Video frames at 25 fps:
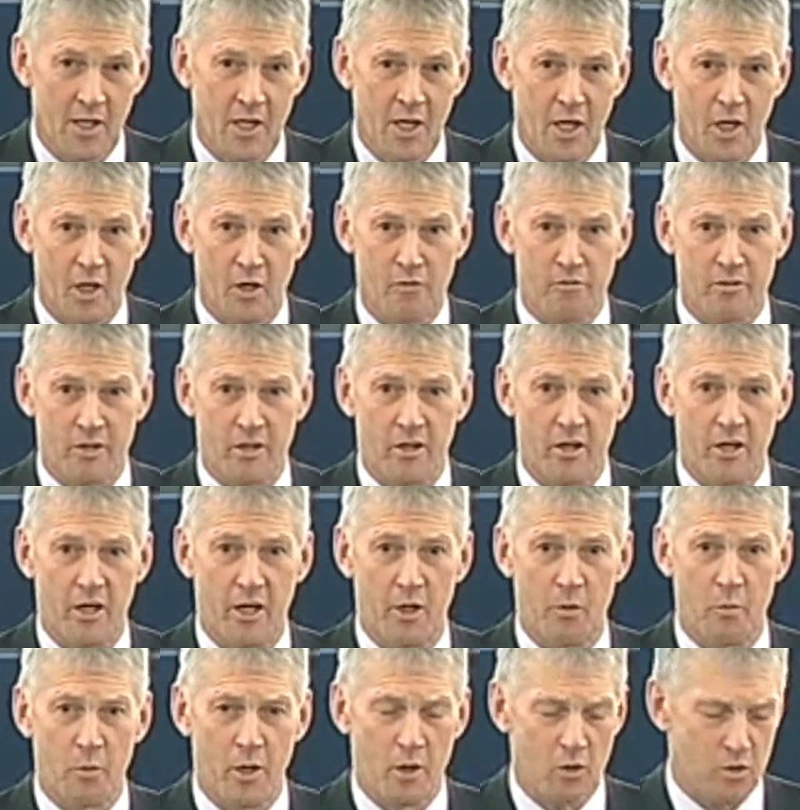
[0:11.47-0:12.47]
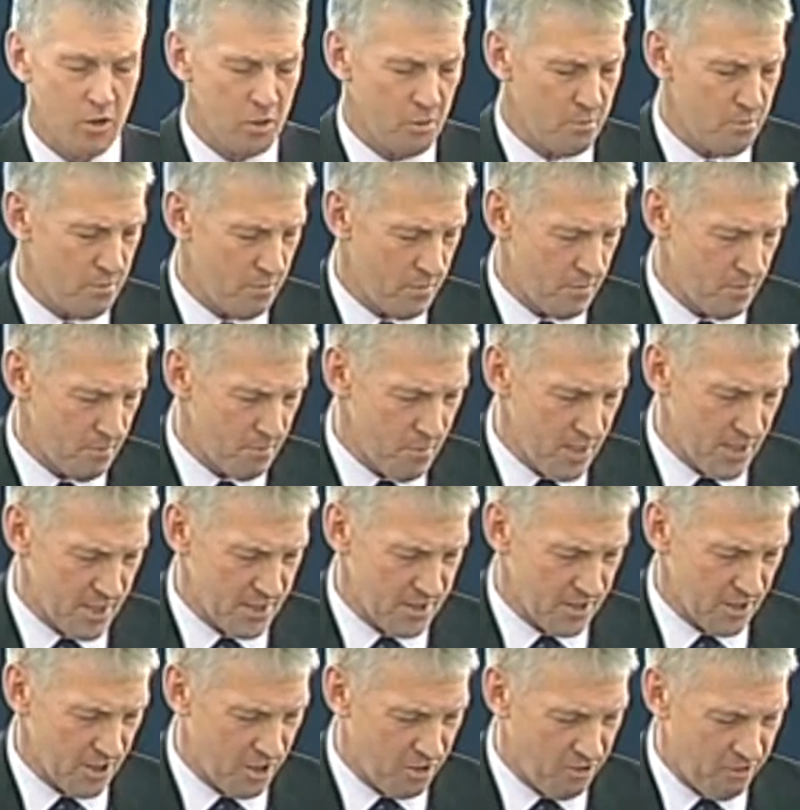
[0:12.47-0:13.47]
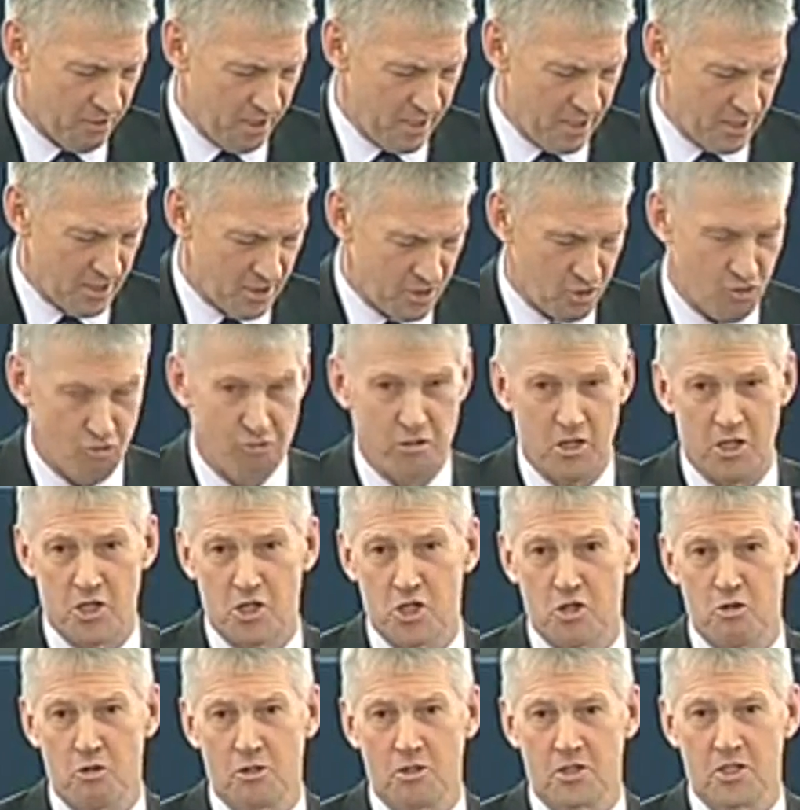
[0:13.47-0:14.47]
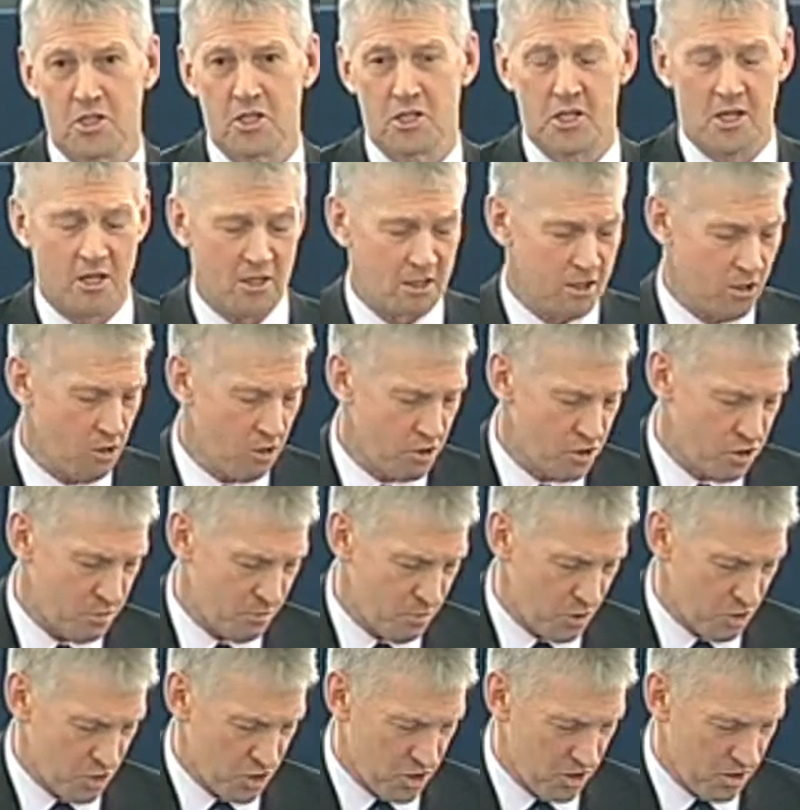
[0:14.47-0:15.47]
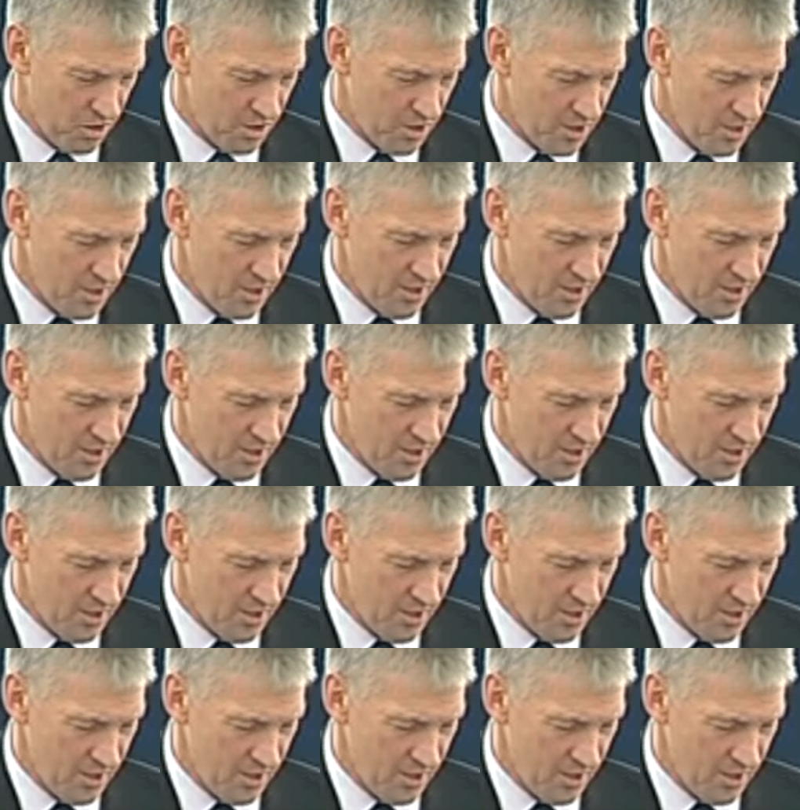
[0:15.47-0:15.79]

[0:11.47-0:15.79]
However, I welcome Minister Crichton's reassurance in her contribution